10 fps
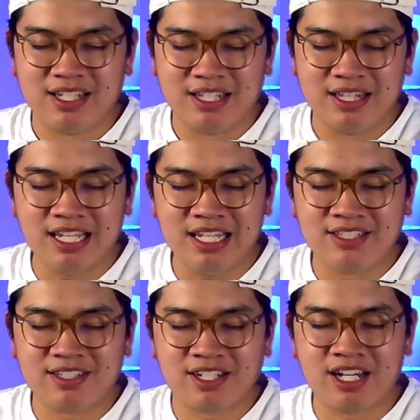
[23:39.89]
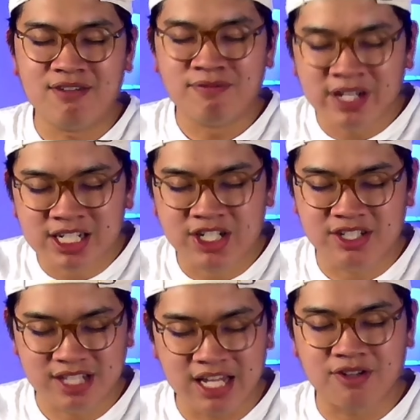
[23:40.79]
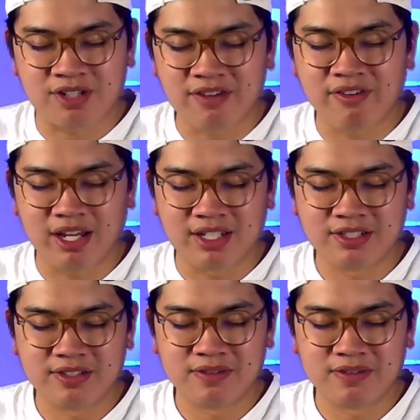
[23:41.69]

these convictions that you're giving us,